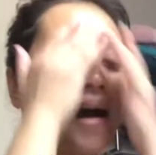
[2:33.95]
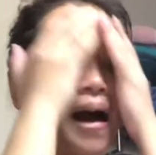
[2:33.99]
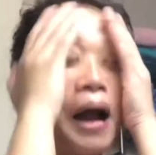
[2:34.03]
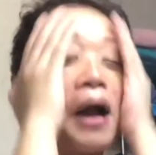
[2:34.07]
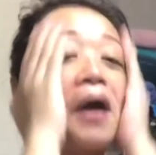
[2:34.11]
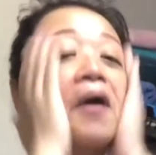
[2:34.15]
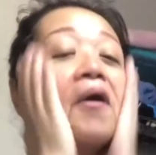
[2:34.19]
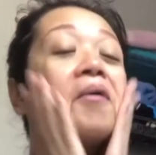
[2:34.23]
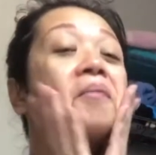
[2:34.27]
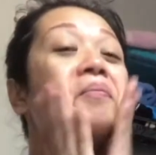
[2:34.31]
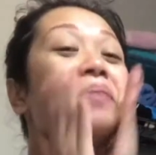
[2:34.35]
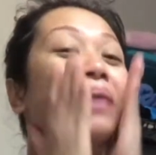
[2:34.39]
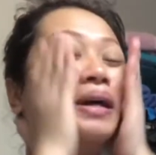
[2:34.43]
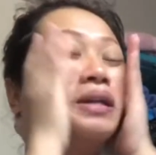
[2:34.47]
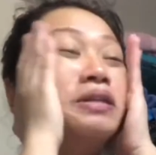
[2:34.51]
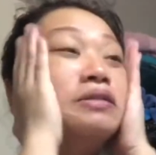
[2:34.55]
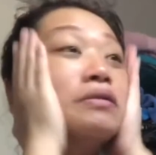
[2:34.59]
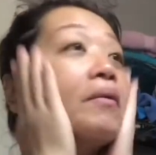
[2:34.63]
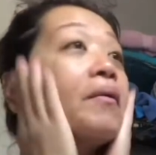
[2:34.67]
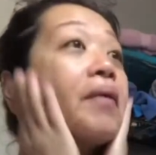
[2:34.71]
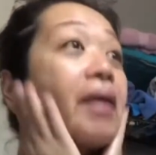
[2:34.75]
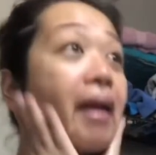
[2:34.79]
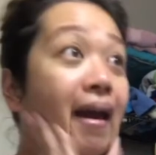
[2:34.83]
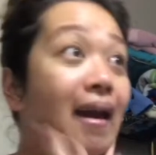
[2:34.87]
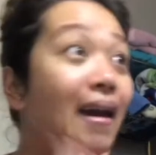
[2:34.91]
I hope that's
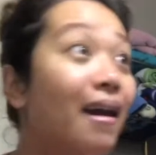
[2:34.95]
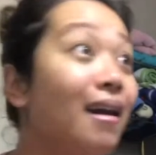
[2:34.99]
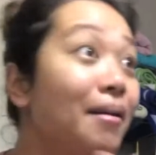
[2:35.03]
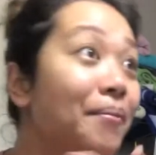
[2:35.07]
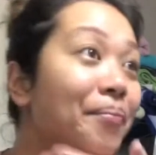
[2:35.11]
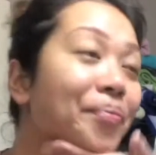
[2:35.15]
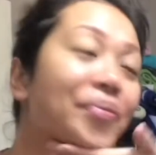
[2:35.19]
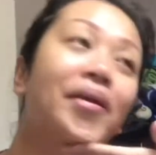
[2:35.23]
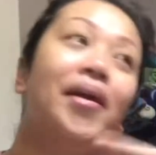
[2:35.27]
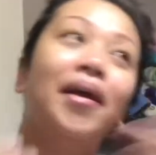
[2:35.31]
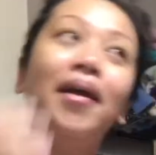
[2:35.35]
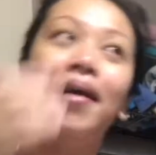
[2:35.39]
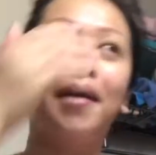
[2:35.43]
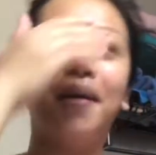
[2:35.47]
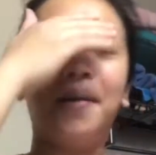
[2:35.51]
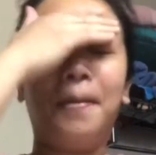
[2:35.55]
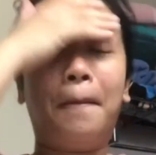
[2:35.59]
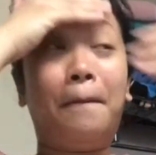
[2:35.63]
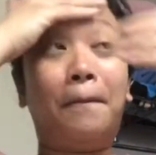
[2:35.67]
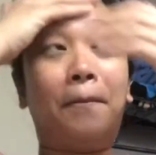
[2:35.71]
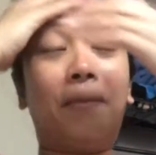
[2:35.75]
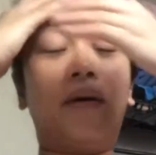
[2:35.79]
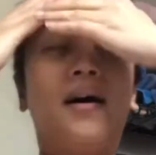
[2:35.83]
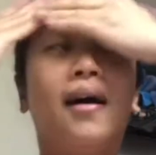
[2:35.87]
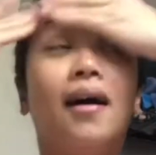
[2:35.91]
okay,
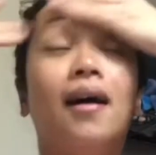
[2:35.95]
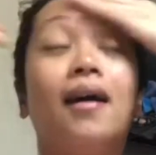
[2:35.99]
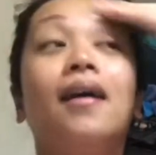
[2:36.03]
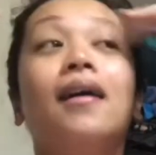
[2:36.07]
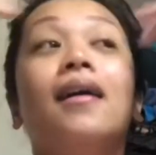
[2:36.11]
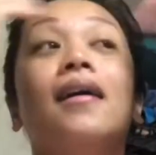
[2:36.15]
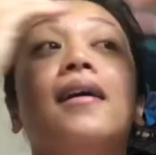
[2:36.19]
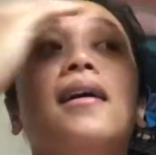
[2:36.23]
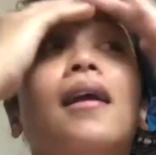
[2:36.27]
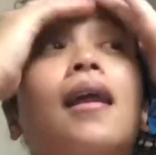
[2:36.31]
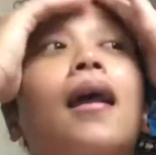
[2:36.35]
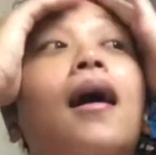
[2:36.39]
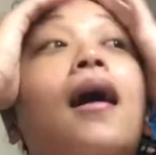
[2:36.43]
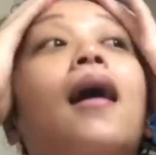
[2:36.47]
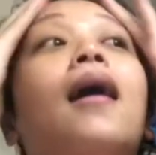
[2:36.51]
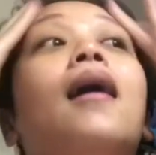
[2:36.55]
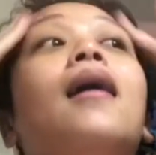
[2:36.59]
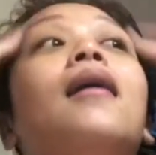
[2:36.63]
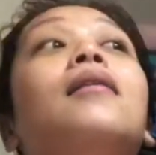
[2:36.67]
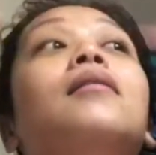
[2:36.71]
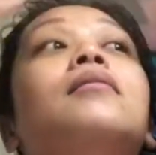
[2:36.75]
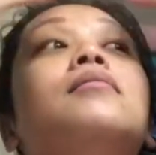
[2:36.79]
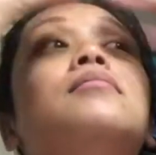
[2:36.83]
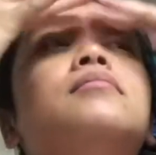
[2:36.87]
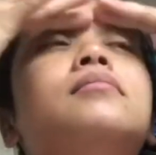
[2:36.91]
but
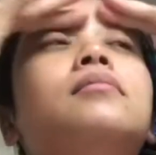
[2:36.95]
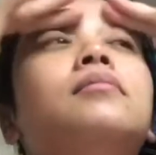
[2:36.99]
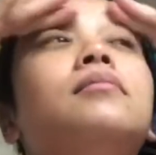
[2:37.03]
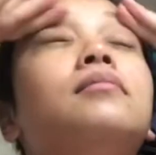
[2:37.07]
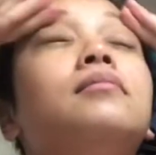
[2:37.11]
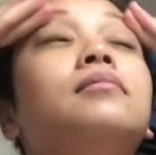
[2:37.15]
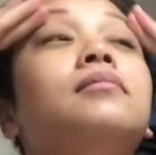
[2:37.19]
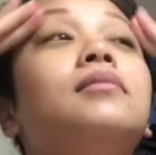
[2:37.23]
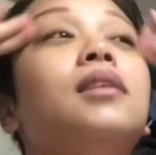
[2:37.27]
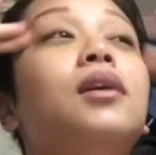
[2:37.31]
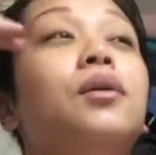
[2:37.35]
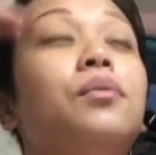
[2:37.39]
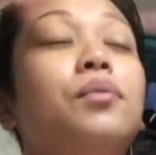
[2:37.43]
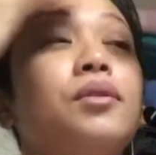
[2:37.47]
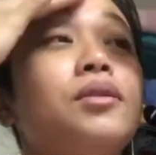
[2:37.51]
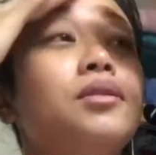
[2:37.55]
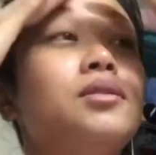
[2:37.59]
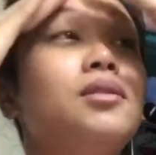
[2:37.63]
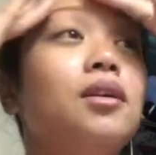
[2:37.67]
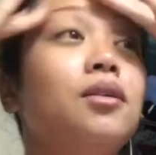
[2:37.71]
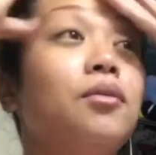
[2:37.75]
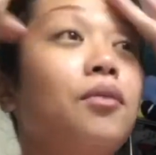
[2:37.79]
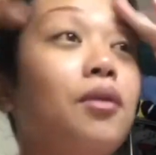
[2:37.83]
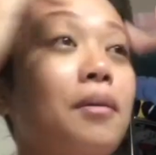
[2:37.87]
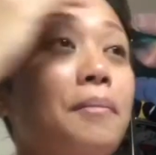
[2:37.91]
it will
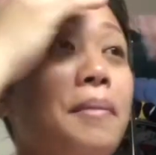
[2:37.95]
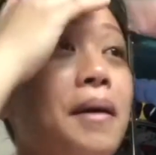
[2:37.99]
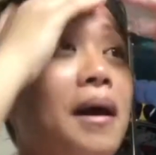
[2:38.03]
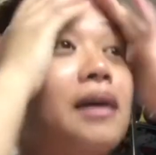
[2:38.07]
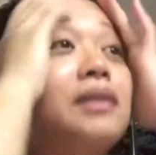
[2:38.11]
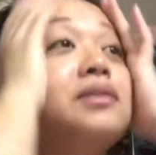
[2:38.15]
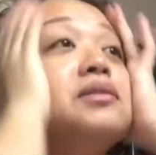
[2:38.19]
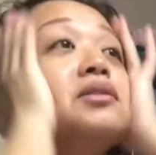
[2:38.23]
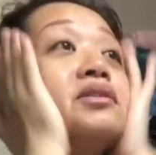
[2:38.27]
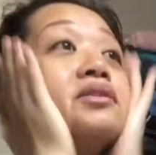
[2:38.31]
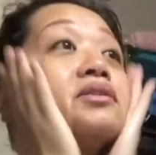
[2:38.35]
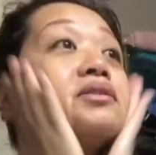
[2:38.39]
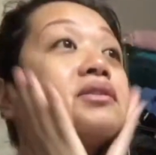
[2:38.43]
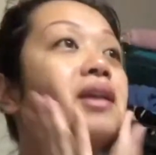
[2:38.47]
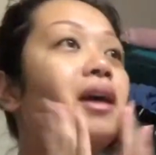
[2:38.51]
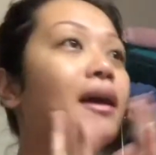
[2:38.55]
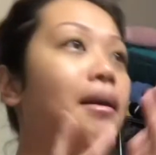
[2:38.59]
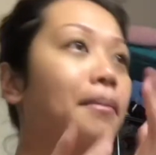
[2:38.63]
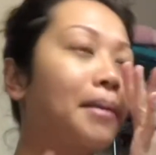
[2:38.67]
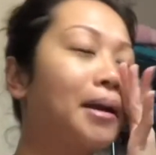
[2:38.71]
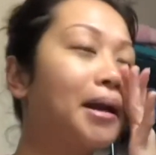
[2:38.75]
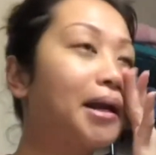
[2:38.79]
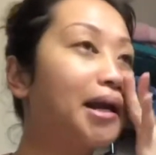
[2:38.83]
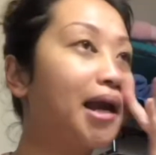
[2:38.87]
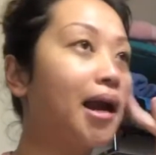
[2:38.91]
start going back to like
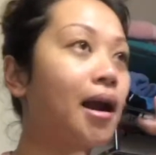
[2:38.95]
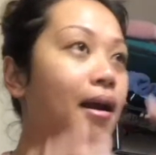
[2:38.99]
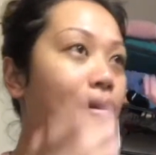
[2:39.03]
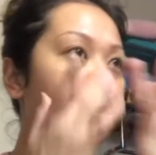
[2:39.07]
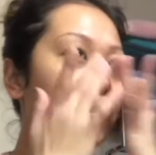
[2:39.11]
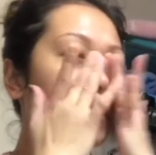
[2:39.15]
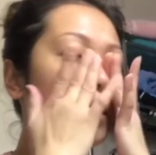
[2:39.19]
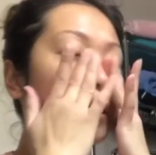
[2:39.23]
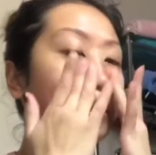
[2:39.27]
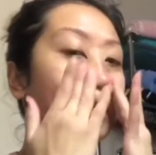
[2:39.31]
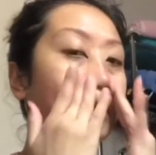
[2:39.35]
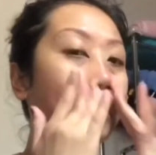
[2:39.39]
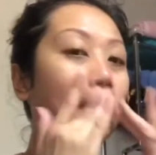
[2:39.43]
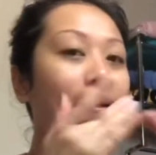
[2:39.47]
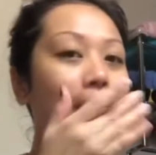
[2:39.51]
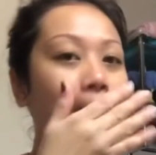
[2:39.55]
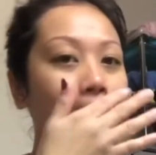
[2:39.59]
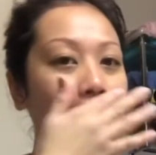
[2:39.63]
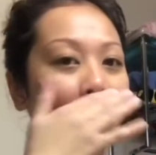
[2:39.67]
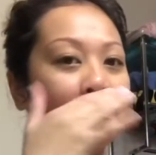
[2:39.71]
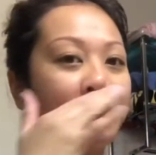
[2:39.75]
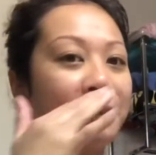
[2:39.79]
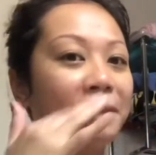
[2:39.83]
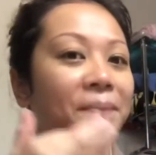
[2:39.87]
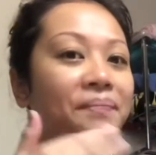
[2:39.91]
my camera
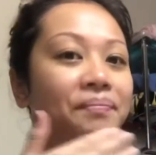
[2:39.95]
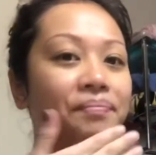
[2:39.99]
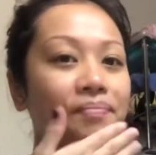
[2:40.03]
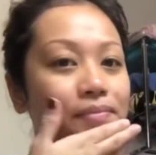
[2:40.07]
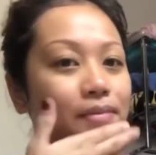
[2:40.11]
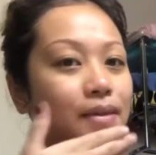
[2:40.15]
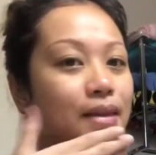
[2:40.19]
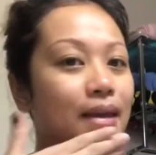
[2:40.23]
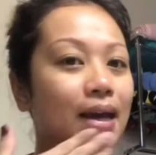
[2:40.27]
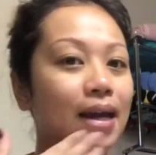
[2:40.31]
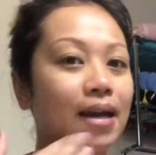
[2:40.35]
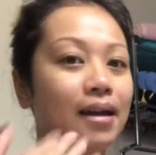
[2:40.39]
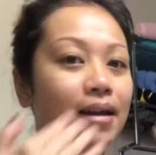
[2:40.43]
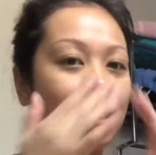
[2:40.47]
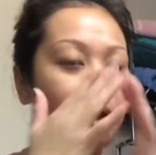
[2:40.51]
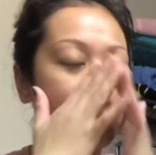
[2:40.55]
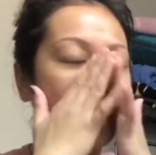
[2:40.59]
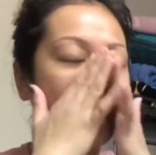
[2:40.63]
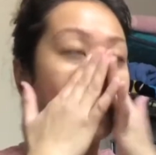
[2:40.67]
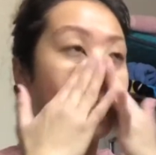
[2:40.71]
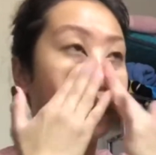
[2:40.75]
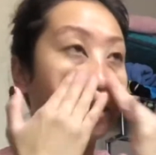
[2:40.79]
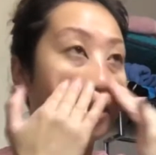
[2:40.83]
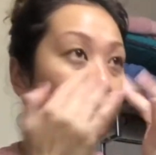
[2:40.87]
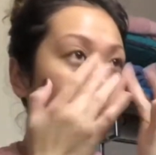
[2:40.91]
and editing
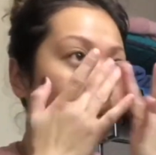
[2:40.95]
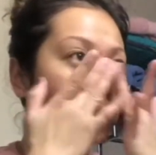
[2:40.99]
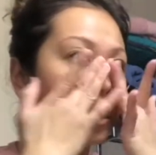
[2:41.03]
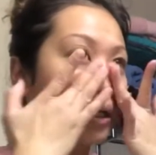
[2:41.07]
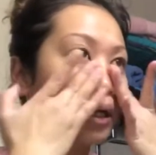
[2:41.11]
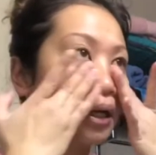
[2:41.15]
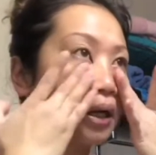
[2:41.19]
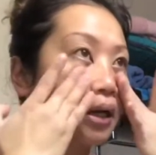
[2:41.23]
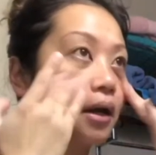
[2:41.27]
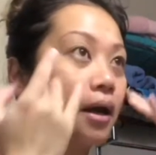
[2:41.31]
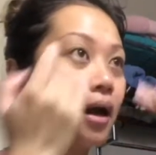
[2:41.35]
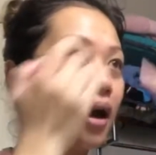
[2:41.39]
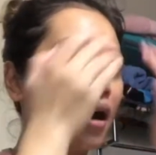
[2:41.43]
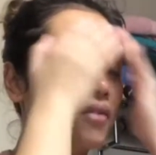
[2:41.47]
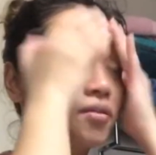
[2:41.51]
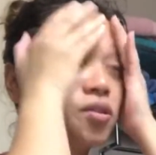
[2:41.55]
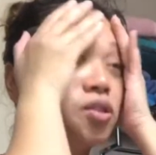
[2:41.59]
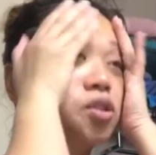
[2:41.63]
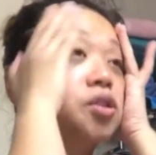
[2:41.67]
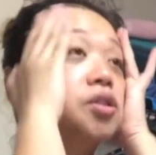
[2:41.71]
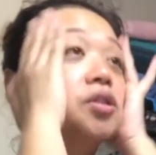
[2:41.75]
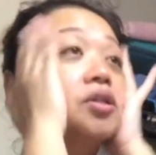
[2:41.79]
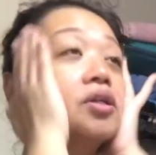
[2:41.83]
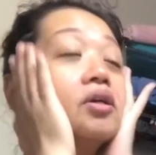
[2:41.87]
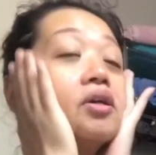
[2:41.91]
on my computer
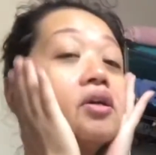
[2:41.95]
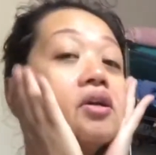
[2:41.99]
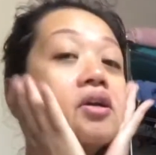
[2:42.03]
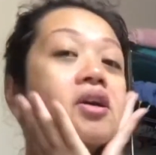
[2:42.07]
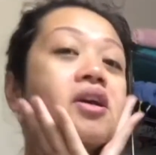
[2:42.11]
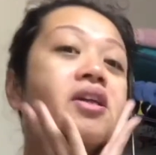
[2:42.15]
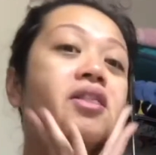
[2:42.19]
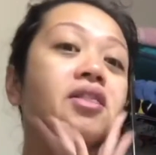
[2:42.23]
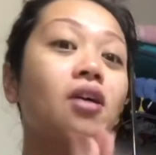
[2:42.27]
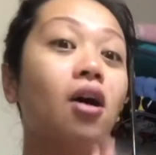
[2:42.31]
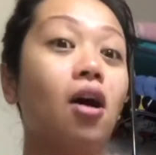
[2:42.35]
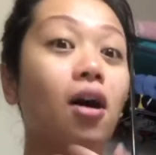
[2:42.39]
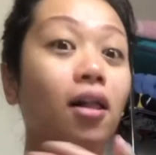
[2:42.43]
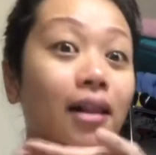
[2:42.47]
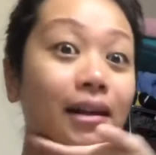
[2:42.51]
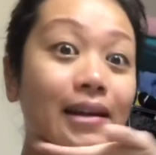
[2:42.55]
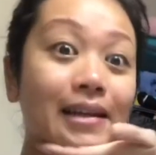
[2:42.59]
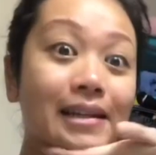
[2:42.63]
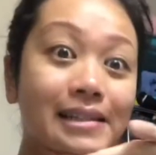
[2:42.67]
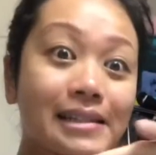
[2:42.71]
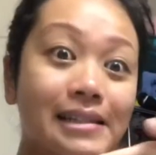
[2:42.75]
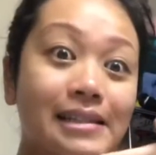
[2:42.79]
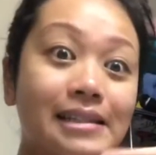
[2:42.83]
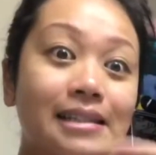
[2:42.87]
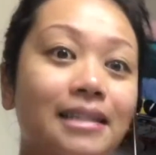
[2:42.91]
after the holiday
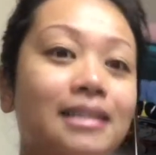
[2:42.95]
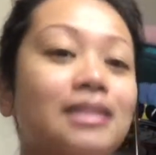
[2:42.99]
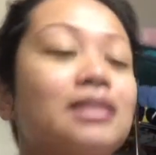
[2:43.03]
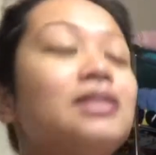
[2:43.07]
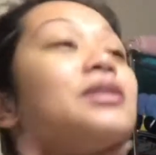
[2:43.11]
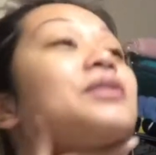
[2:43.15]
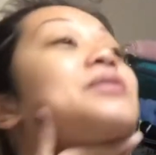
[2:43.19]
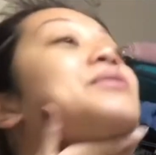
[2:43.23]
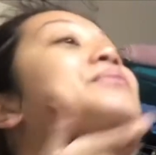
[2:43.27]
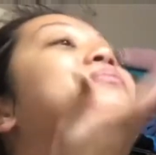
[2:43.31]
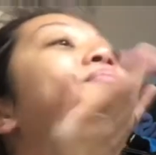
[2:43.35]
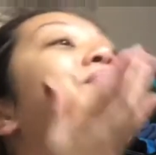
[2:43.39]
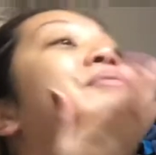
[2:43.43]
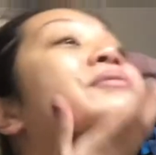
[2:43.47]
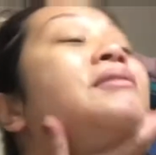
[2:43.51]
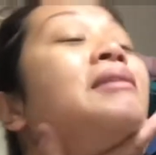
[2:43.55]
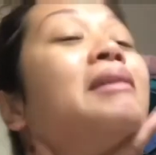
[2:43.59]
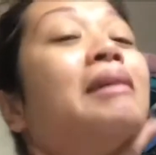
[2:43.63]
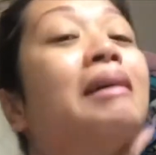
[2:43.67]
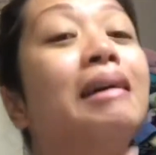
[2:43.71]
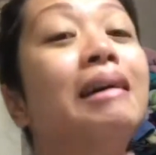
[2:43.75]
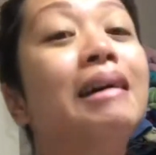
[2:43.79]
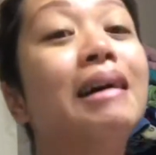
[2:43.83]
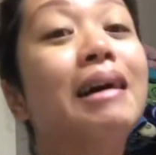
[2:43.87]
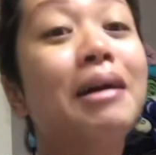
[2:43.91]
season, so
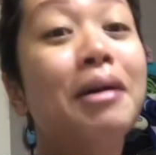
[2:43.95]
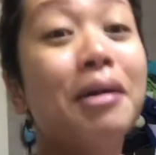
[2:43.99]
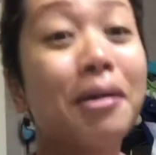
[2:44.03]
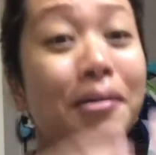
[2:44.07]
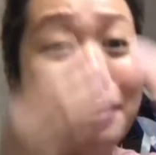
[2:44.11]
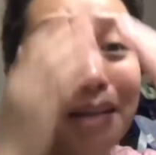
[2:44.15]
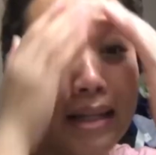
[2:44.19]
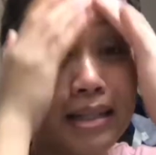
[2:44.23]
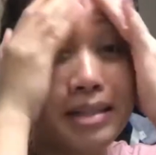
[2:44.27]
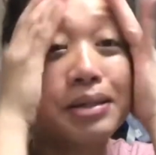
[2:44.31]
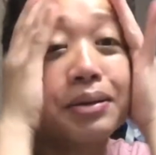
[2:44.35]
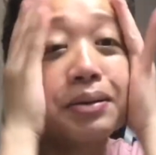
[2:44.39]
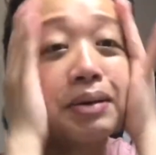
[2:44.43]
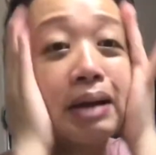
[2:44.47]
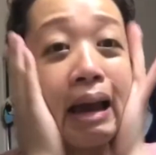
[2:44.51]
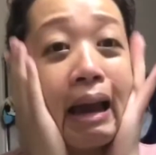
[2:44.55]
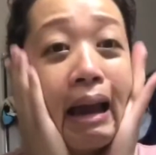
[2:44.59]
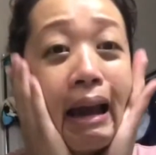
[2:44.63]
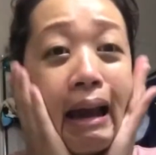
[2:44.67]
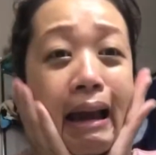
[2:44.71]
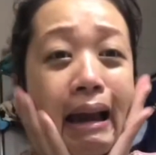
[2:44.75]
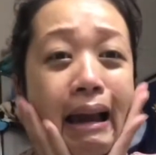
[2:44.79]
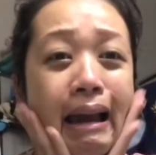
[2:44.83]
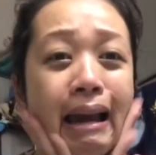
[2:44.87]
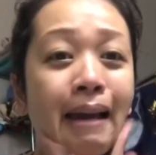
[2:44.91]
I hope that's
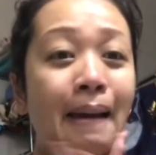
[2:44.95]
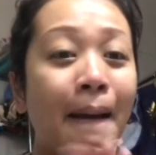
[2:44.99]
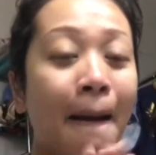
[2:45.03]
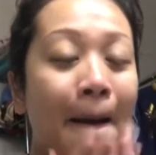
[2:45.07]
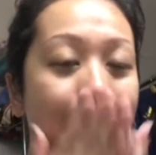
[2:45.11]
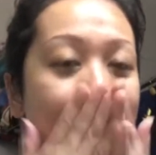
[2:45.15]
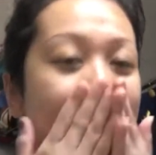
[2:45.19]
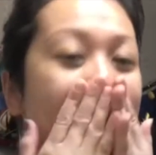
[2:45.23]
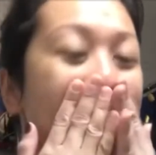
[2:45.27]
okay.